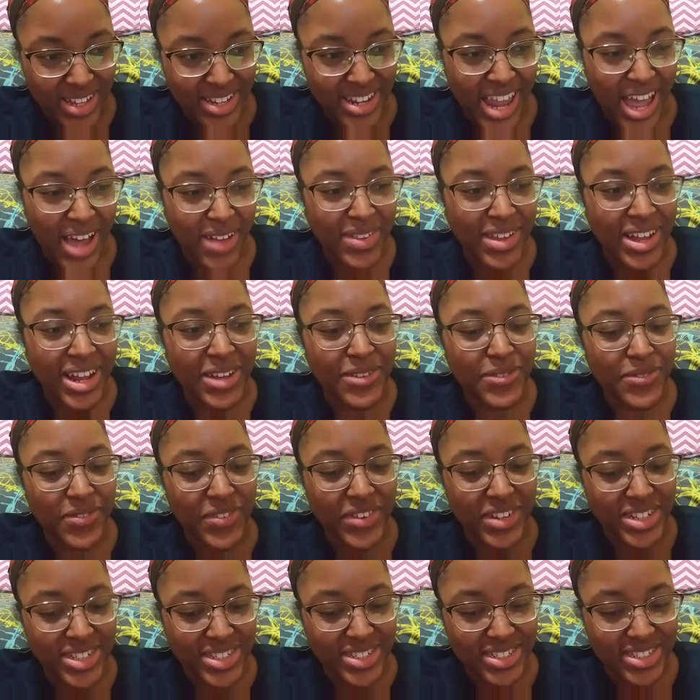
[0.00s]
Now that I've
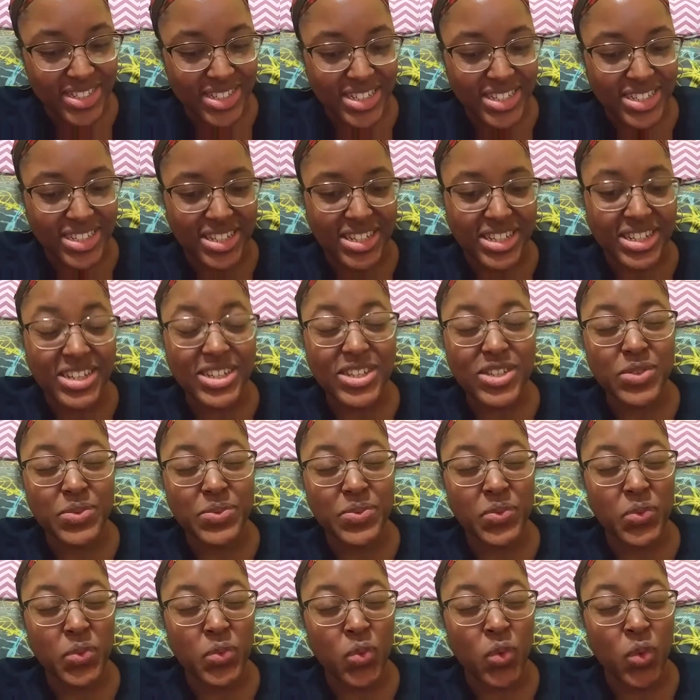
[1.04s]
finished the season, he has
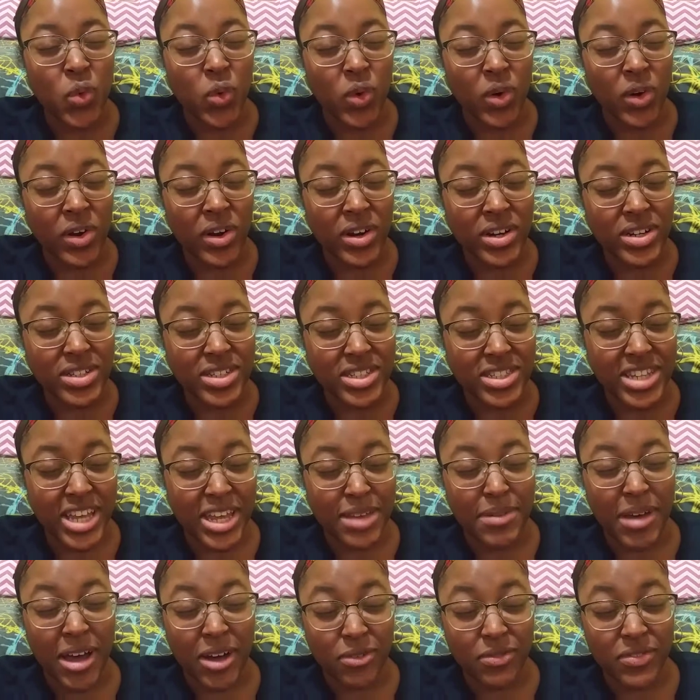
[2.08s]
wore the
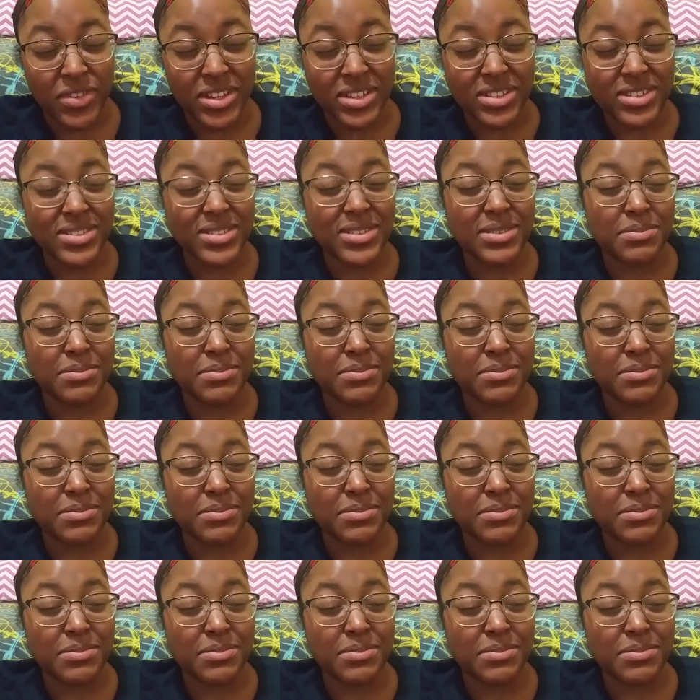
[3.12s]
same outfit.